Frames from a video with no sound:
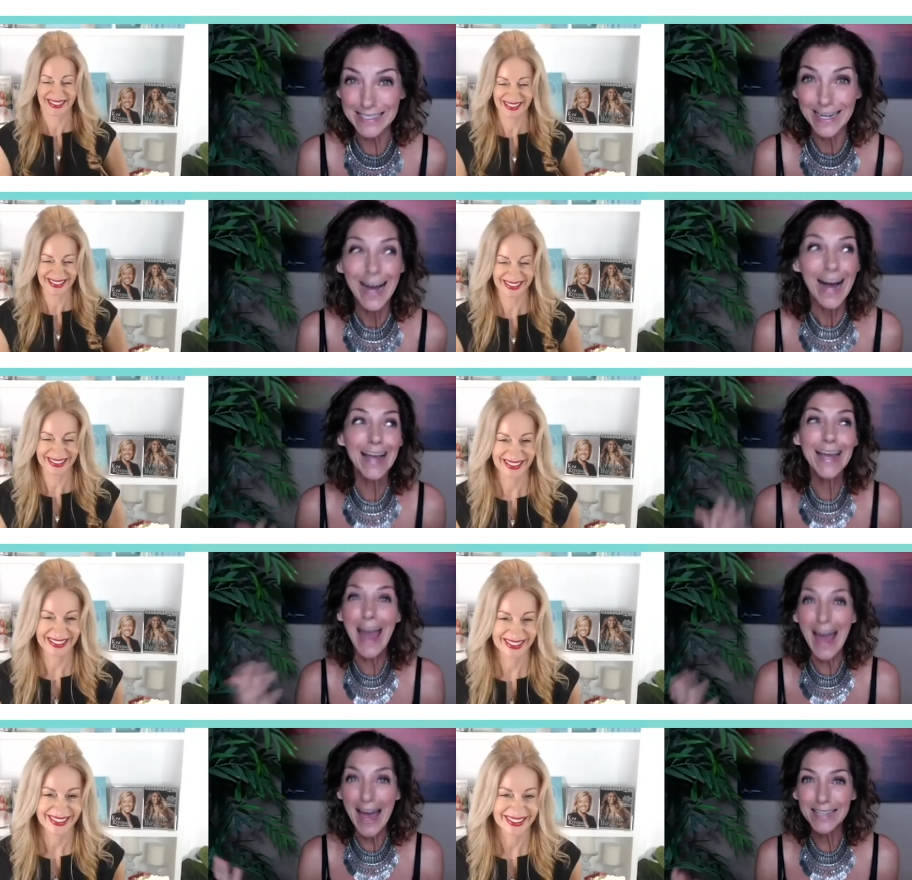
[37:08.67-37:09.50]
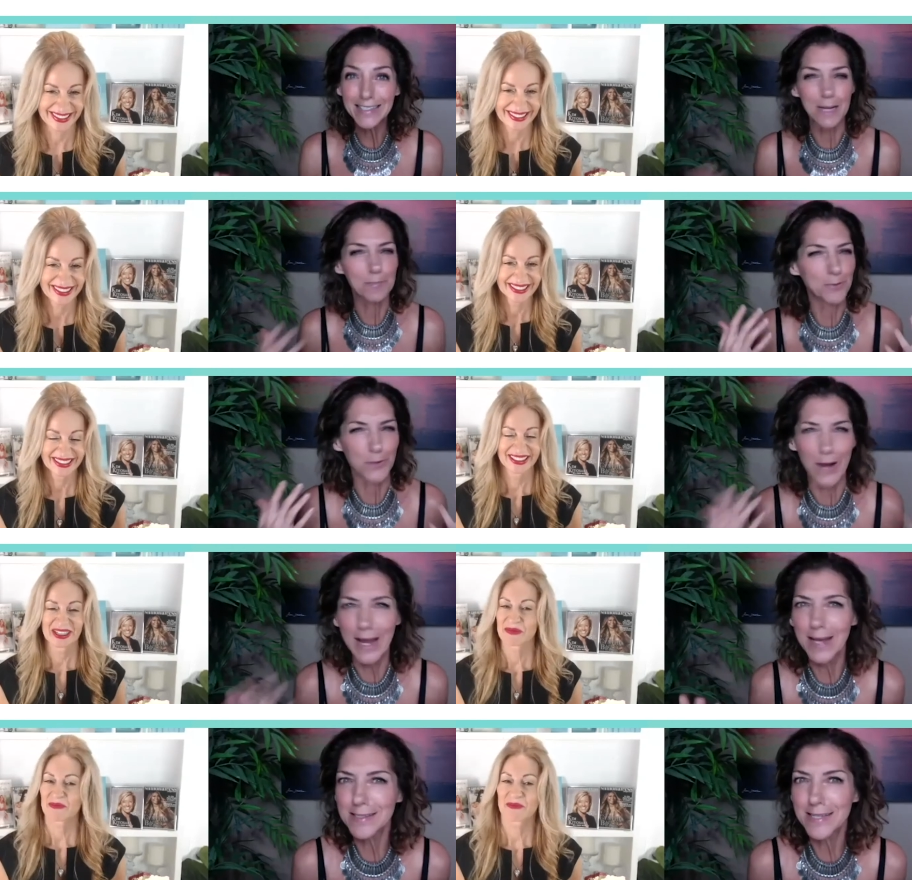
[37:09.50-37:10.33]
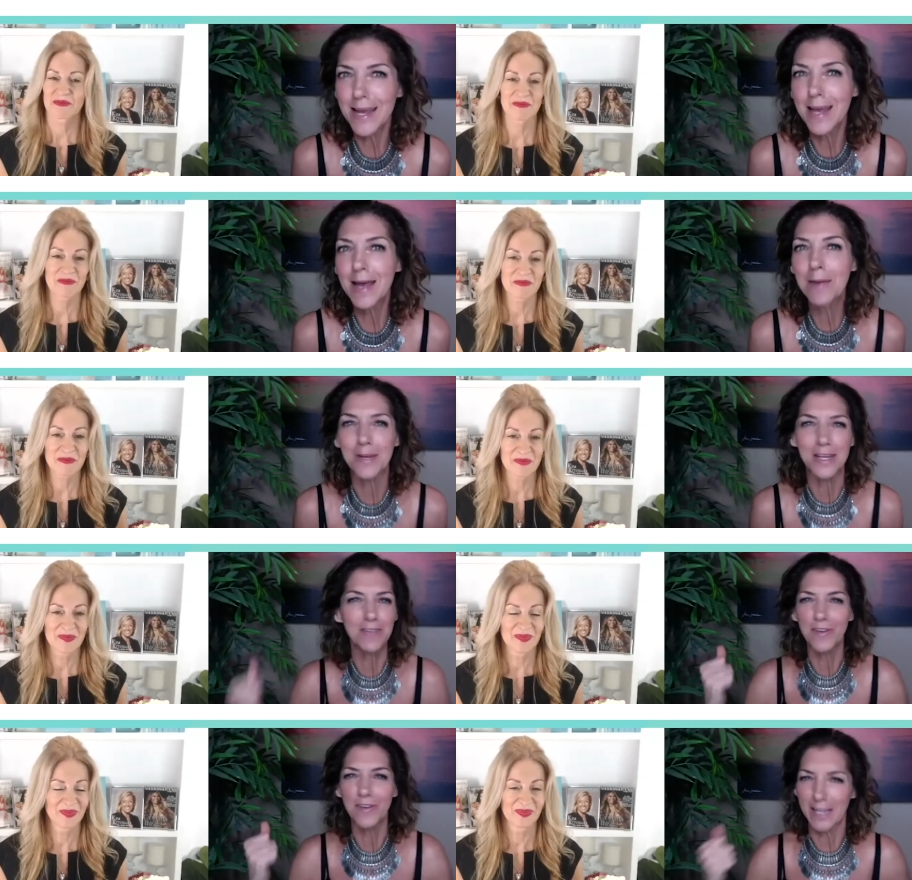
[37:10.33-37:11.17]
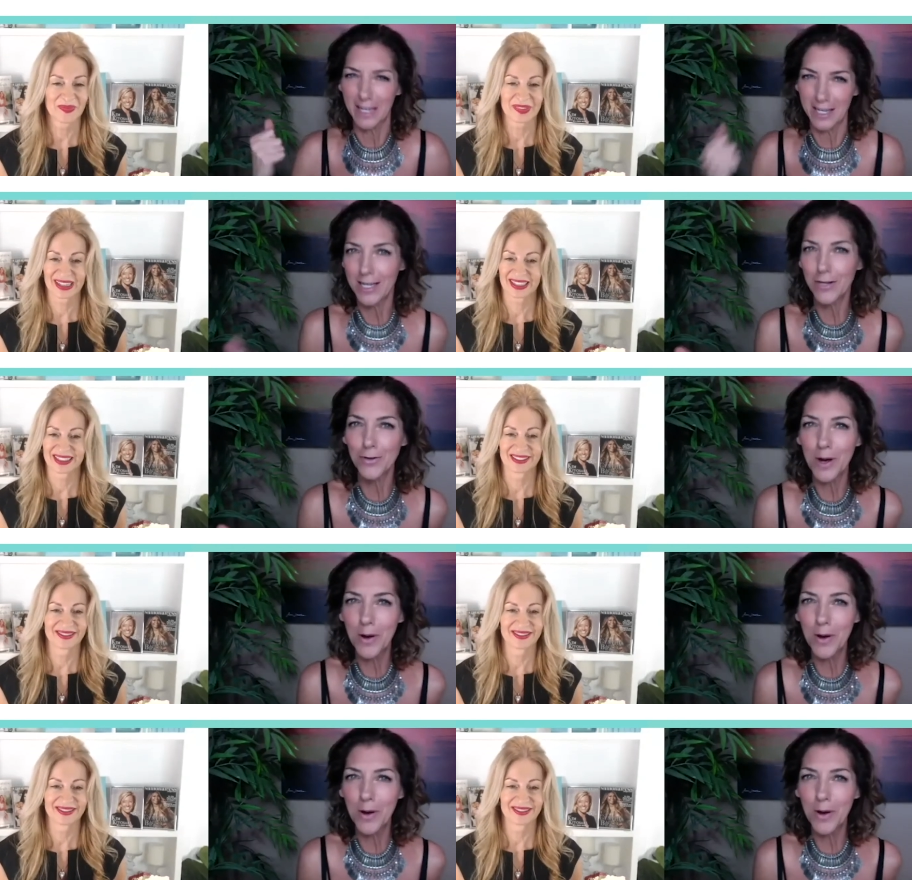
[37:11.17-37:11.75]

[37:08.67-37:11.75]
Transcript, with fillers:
Speaker 1: I had, and I praised him and he felt like a hero.